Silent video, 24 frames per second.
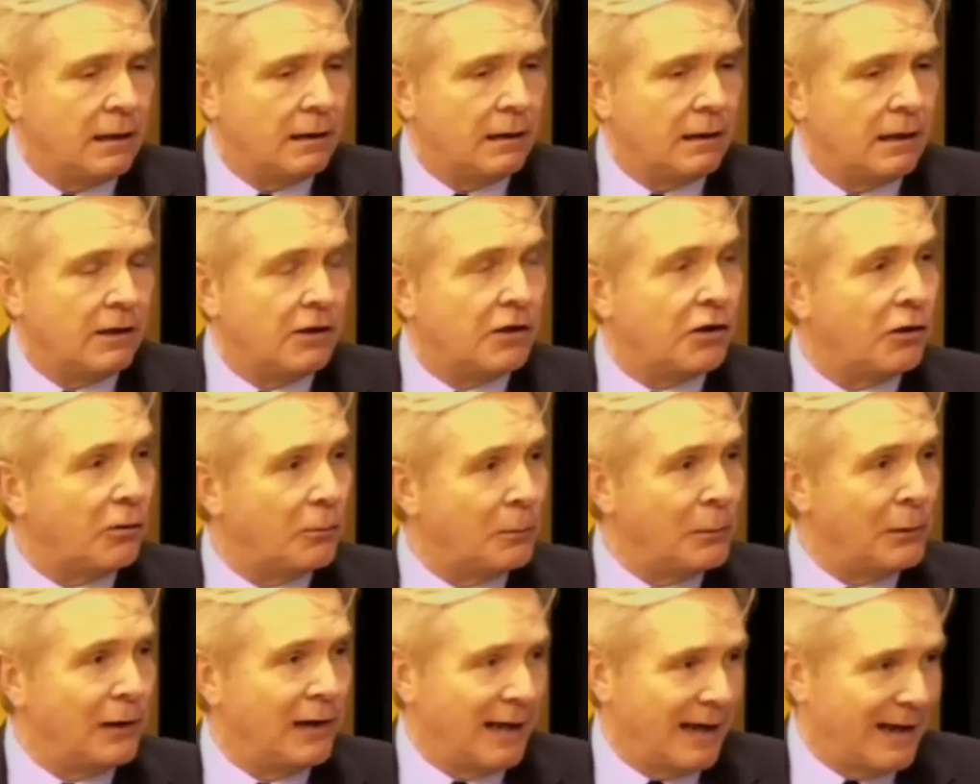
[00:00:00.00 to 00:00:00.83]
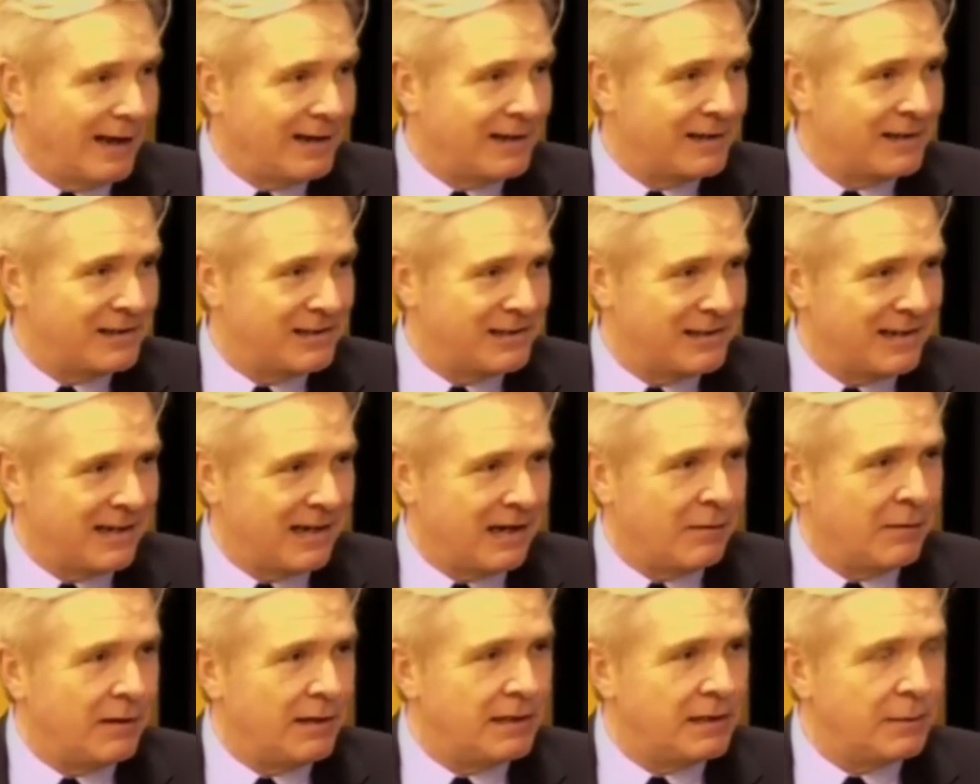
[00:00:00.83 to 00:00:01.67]
are complex, um,
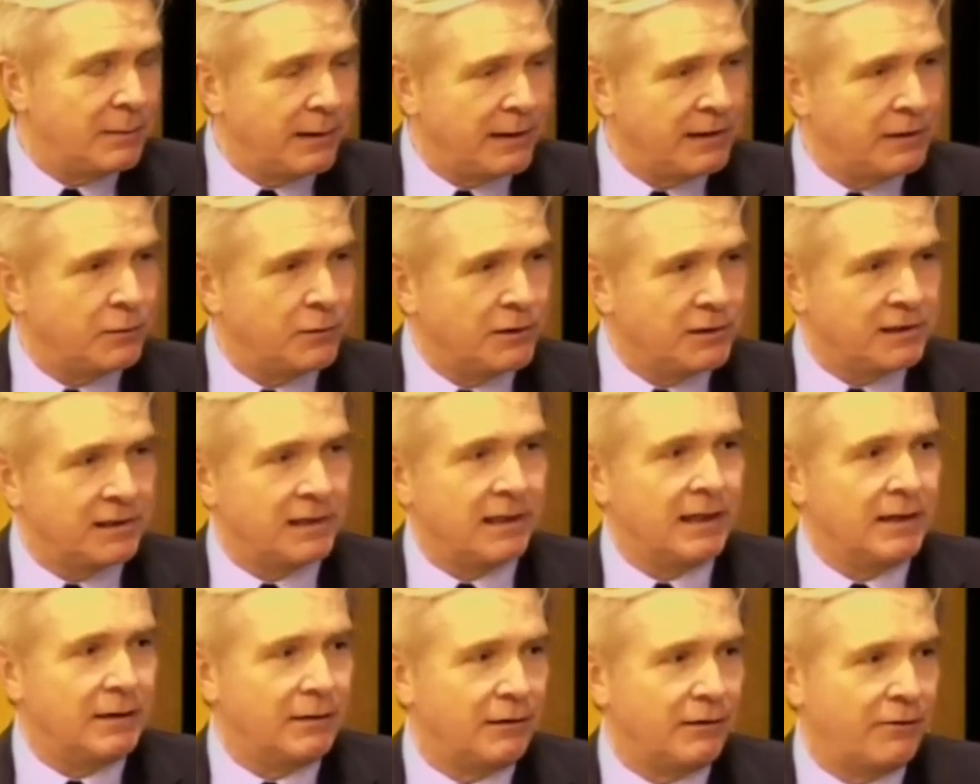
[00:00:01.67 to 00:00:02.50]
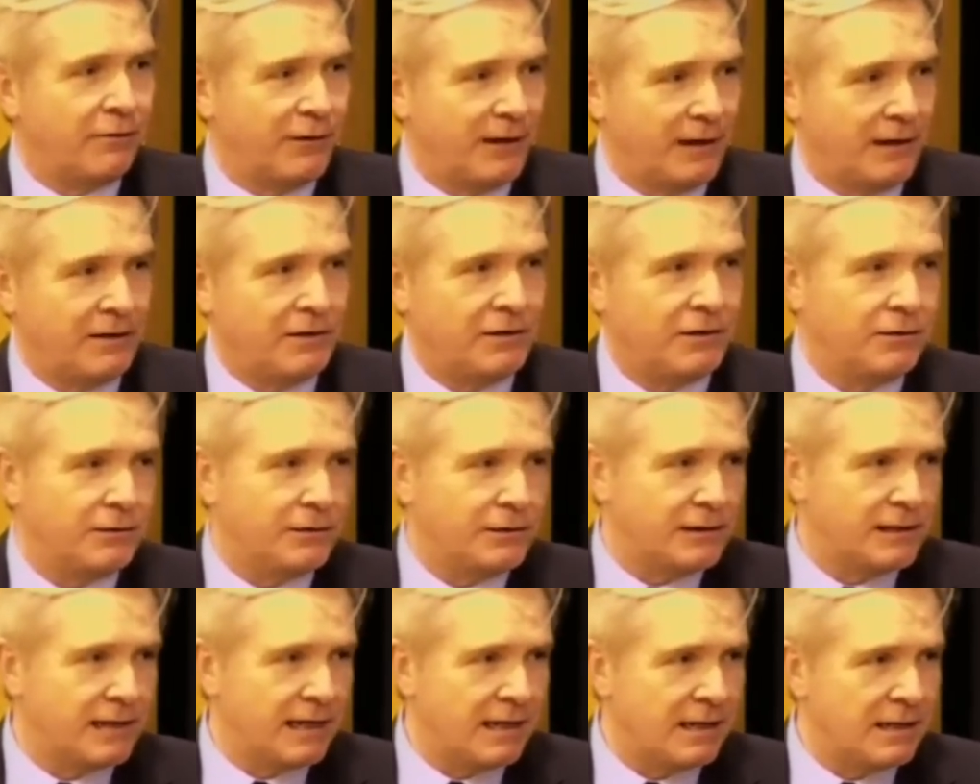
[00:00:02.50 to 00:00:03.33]
and it depends which side of the fence you're
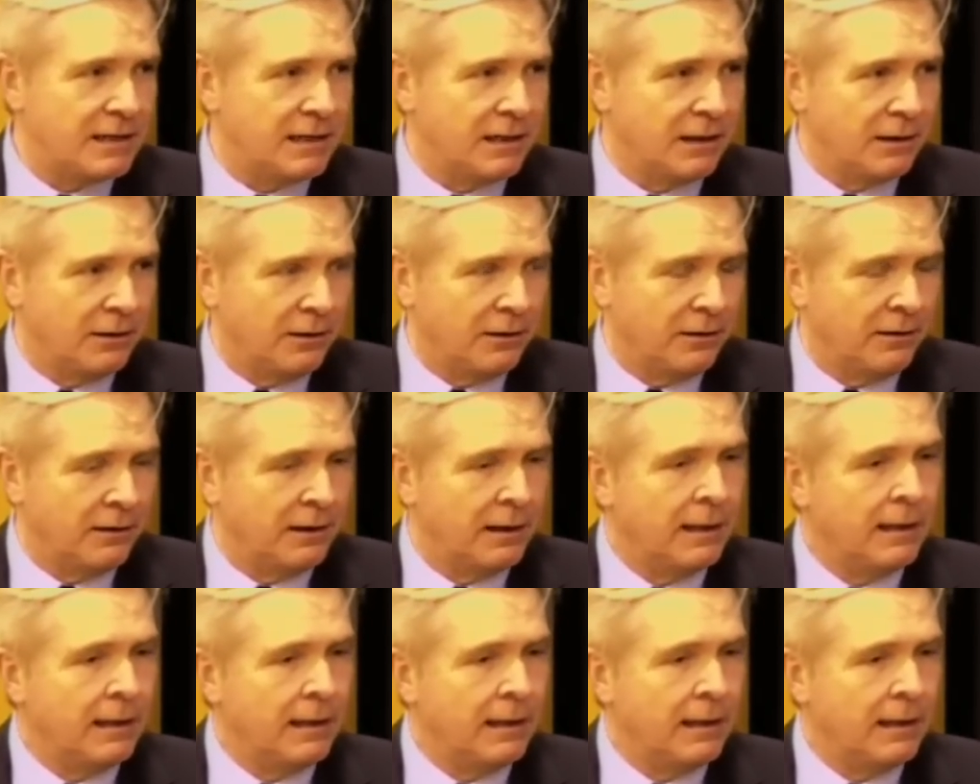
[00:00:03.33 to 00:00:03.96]
standing on.